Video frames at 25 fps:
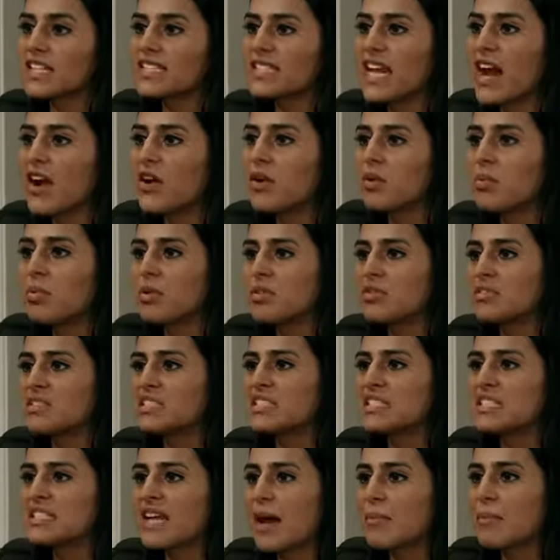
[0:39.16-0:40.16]
terrible
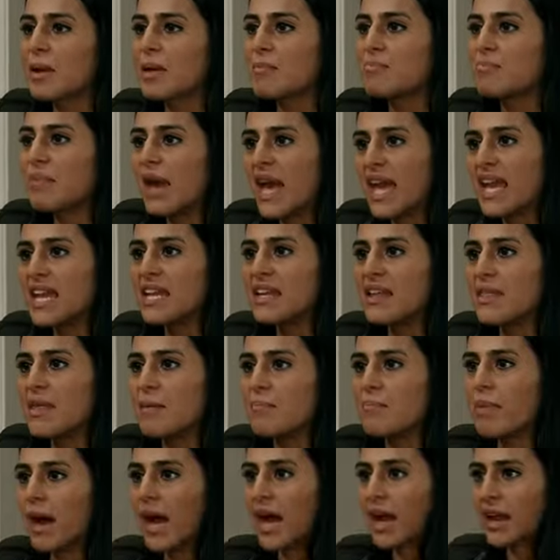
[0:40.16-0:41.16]
stabbing pain in the
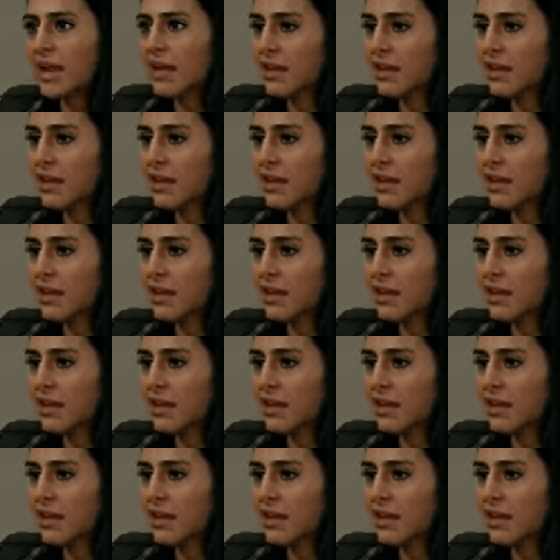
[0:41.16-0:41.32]
back.